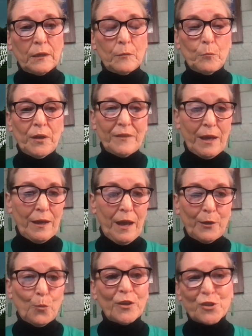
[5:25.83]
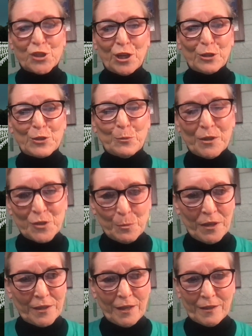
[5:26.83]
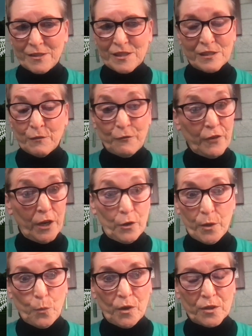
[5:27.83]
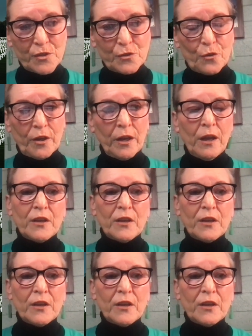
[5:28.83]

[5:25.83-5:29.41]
but that I don't want to share too much about that because it's a very weird story.